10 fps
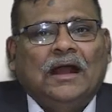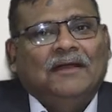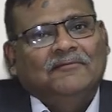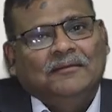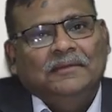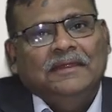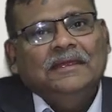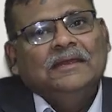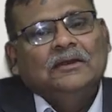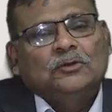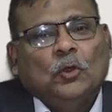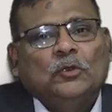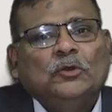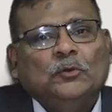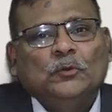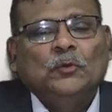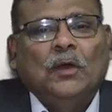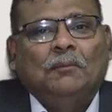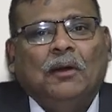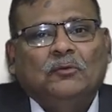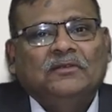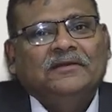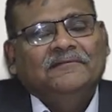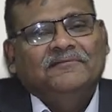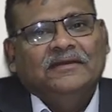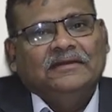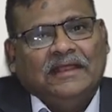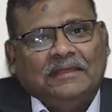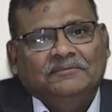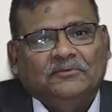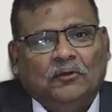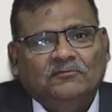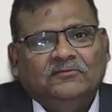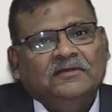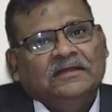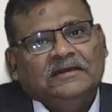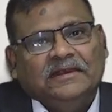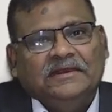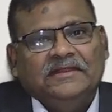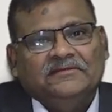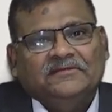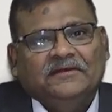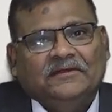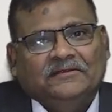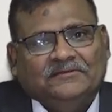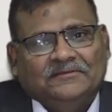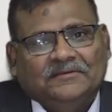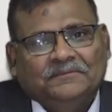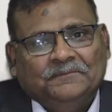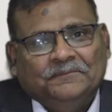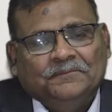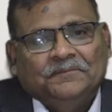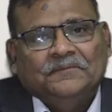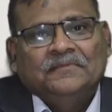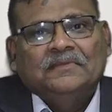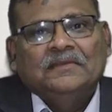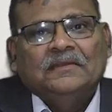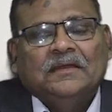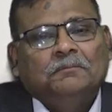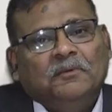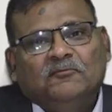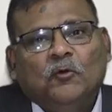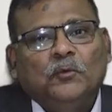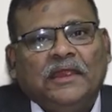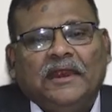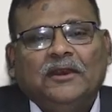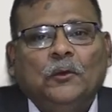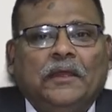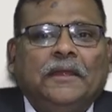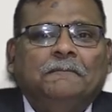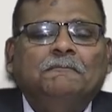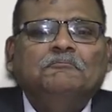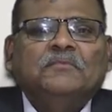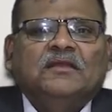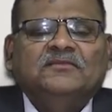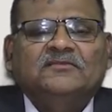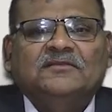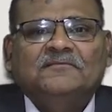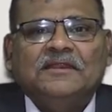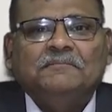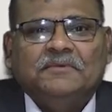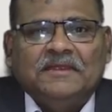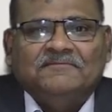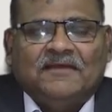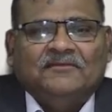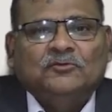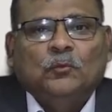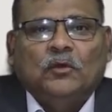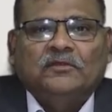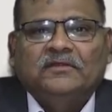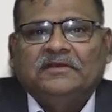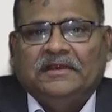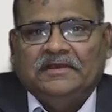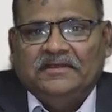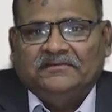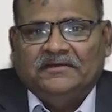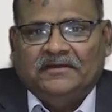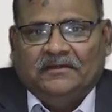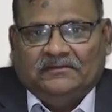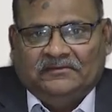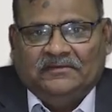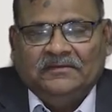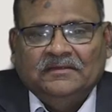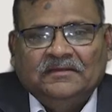I will be talking to you about the different types of TDS returns. Before we get going, just a very brief as to what is a TDS returns.